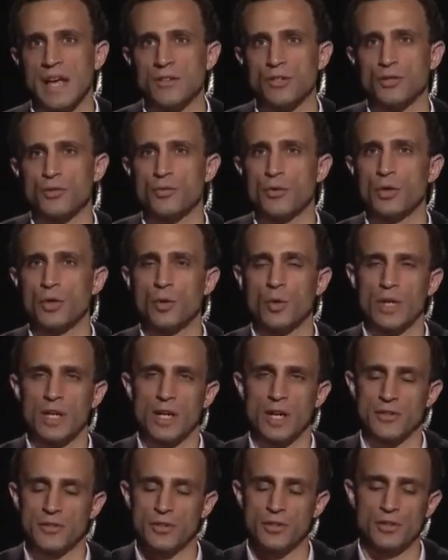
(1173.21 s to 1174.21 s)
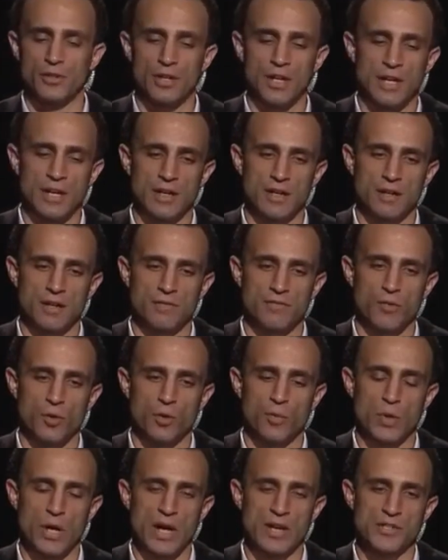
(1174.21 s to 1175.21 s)
And just real quick on your
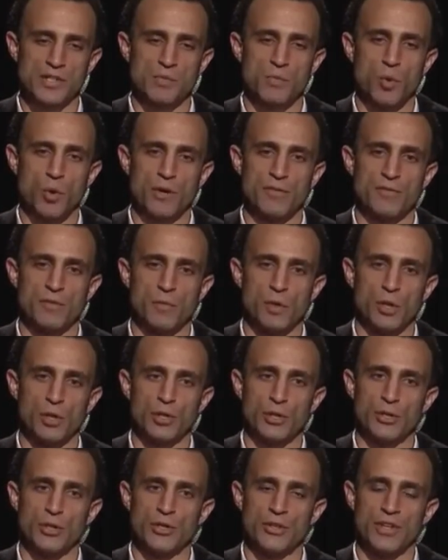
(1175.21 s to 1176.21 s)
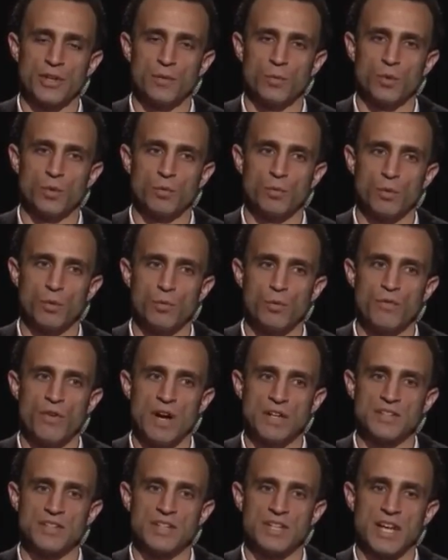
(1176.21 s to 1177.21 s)
affordable housing point from earlier, and then we'll move
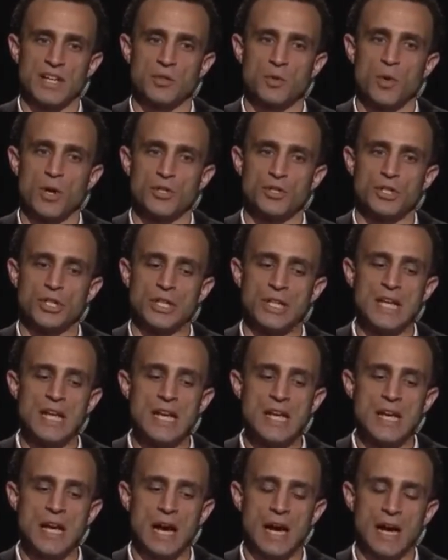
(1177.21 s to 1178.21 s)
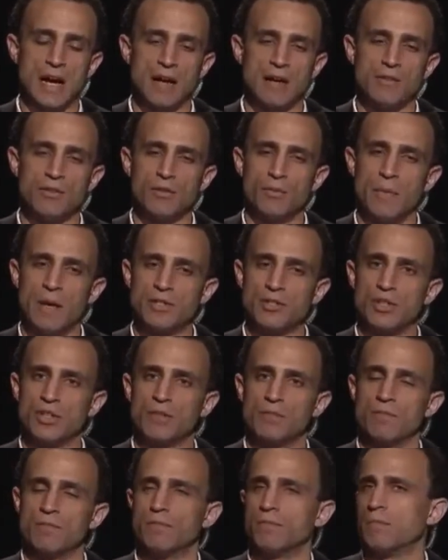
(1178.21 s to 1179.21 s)
on to the next question. You
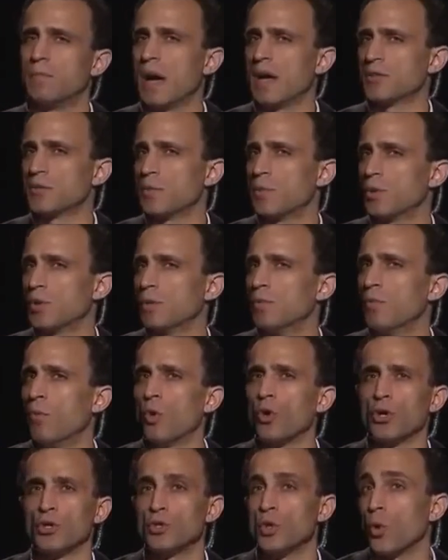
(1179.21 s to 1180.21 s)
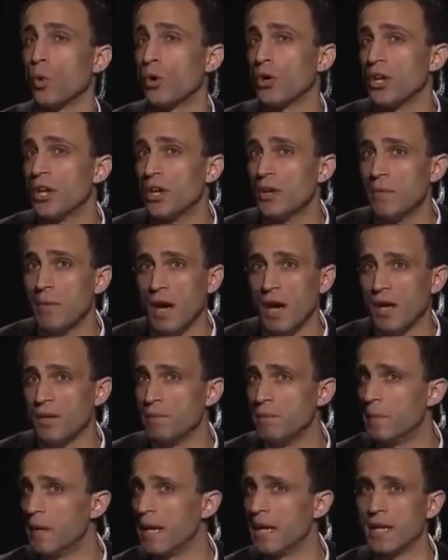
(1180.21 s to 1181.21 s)
mentioned possibly put a moratorium on
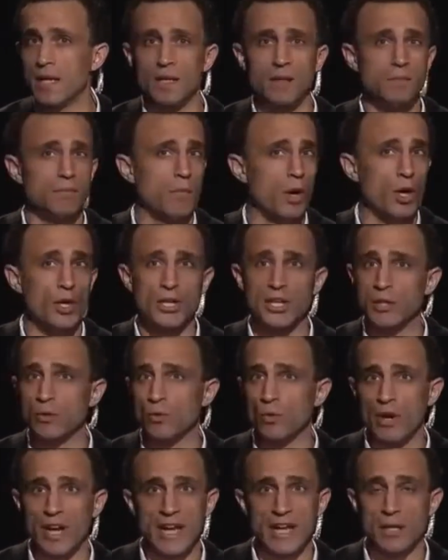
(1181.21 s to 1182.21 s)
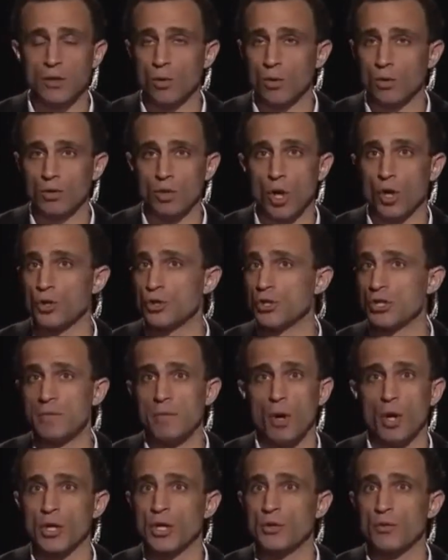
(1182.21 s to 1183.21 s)
big market rate or largely
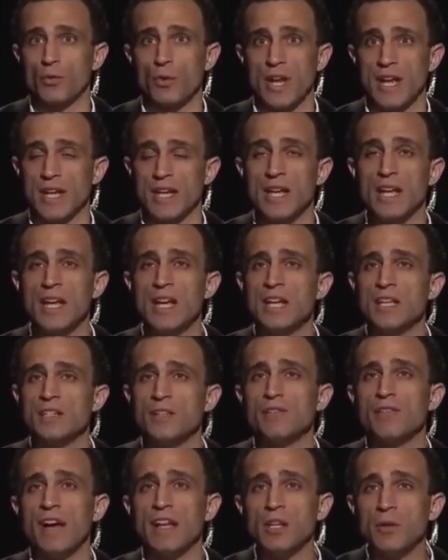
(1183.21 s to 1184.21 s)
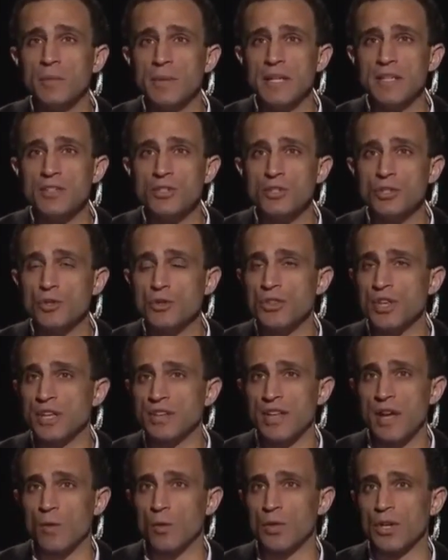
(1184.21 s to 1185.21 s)
market rate developments. Do you
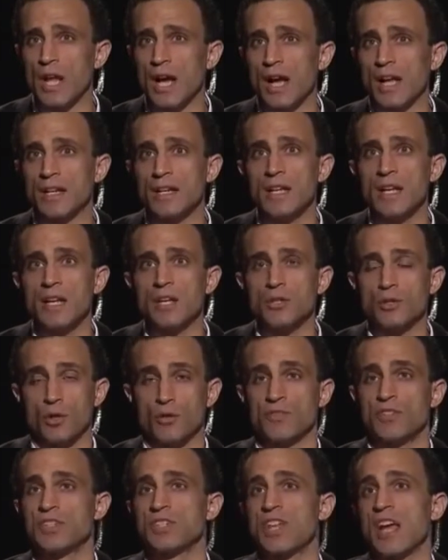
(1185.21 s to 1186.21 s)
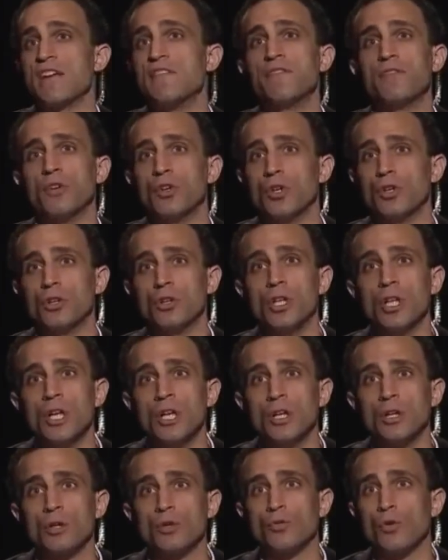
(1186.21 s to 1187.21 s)
think that would not sort of stifle
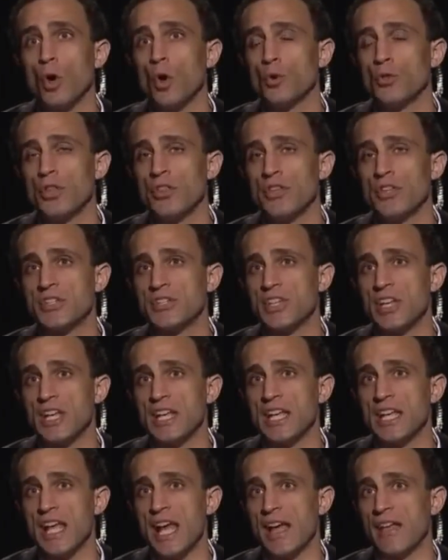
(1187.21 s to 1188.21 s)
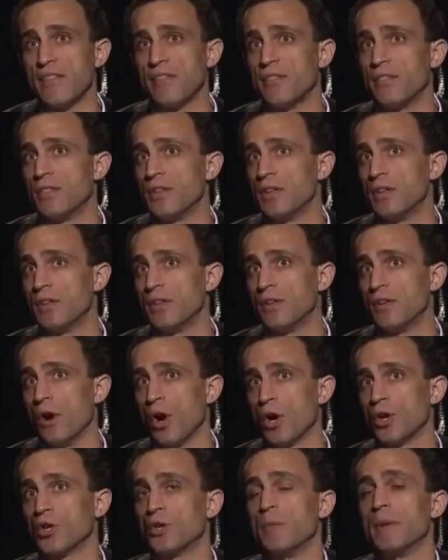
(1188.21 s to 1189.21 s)
growth in the city, and the
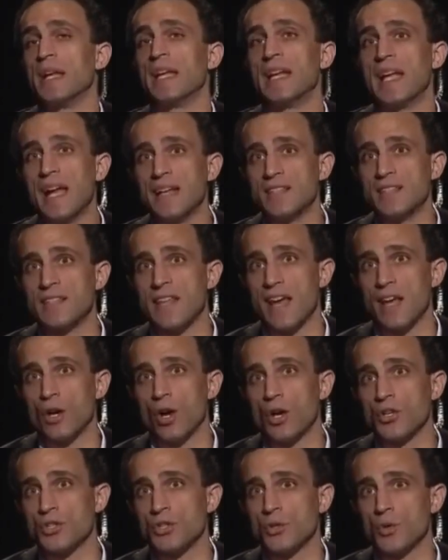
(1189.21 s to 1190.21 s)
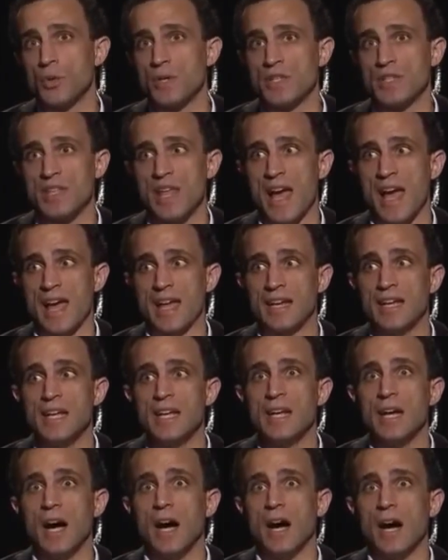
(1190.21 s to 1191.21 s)
argument against that also is that
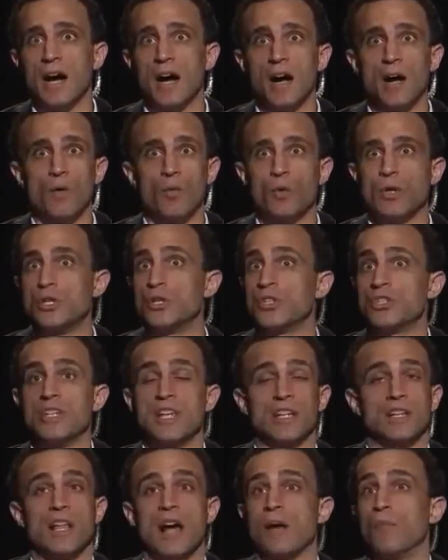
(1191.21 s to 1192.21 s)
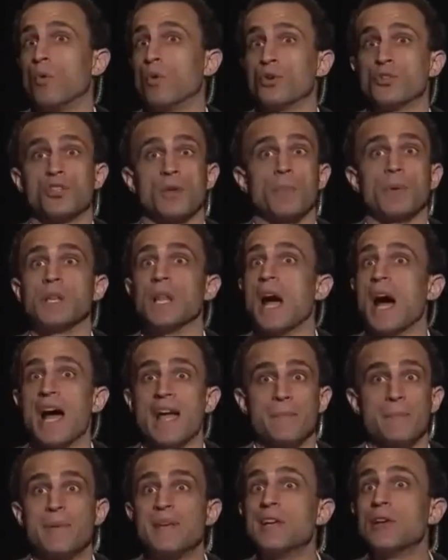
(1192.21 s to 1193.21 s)
we just need a lot more
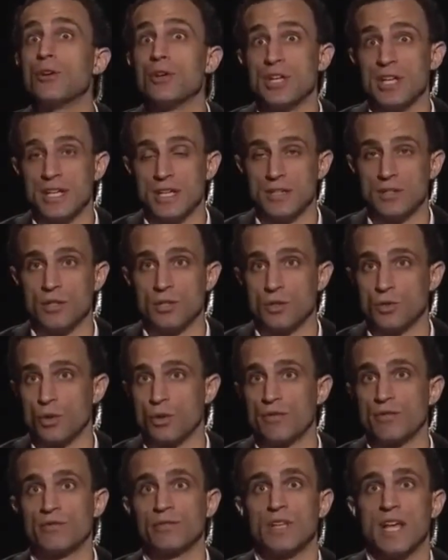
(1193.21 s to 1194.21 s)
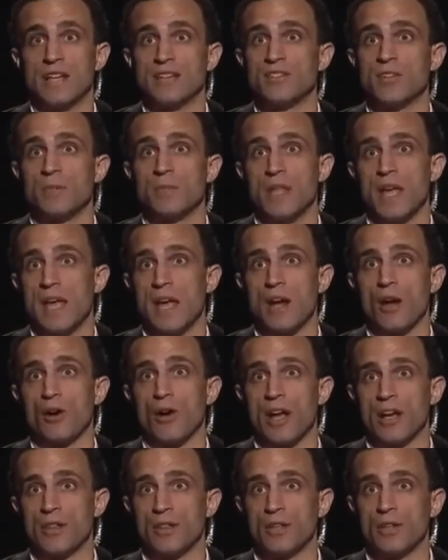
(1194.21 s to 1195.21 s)
supply, period, to sort of let some of the air
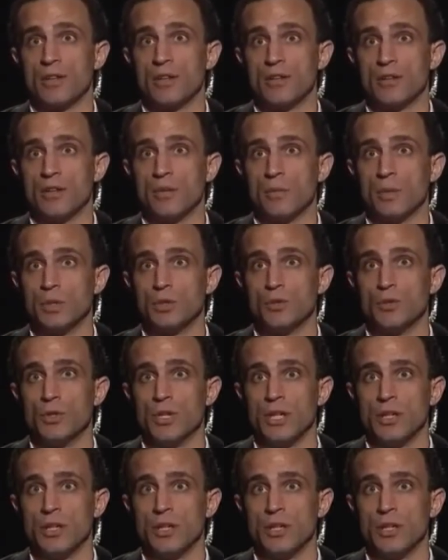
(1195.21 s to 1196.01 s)
out of the balloon